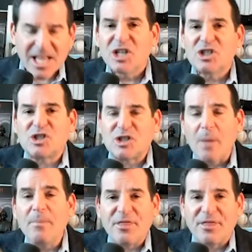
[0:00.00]

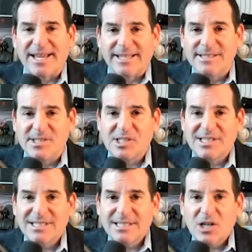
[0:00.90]
Some things
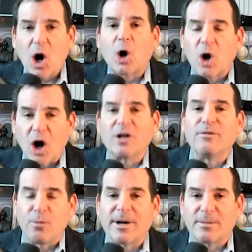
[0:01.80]
are
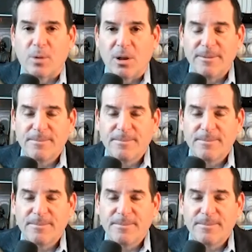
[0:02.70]
unavoidable.